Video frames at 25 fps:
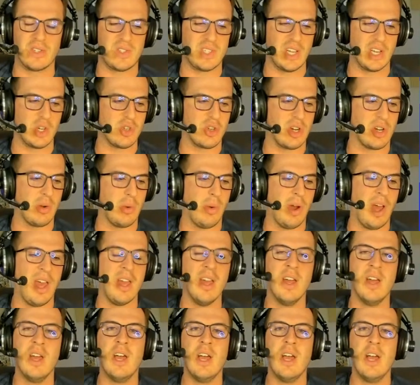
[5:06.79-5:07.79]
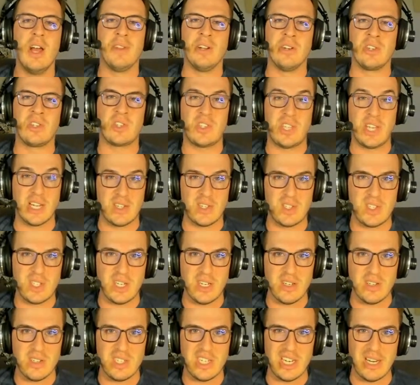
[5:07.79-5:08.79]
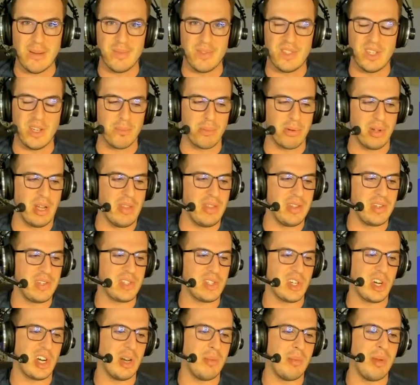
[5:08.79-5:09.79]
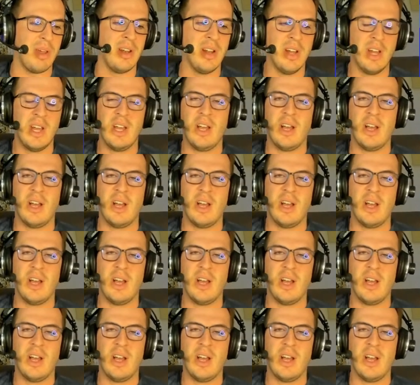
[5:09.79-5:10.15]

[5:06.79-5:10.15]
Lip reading: centric way, there's 16 teams that play this tournament.